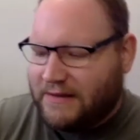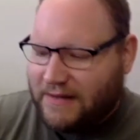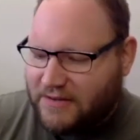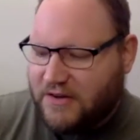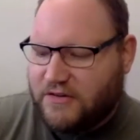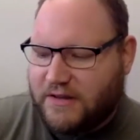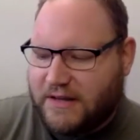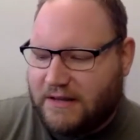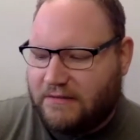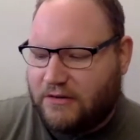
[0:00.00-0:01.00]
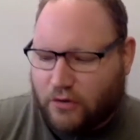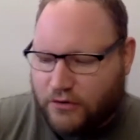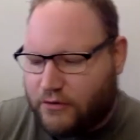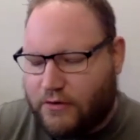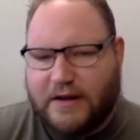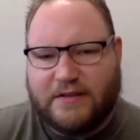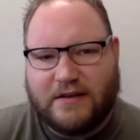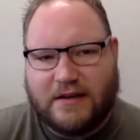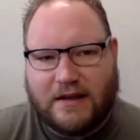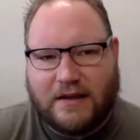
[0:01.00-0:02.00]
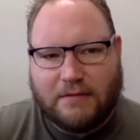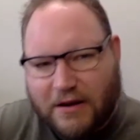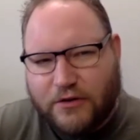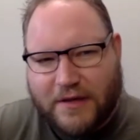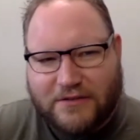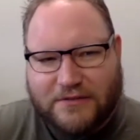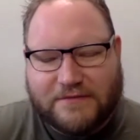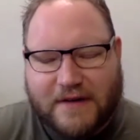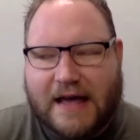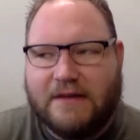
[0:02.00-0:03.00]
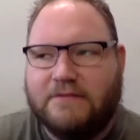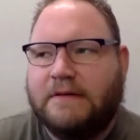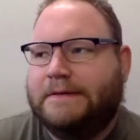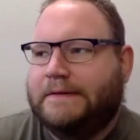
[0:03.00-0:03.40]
essentially the short story is, at around 2005,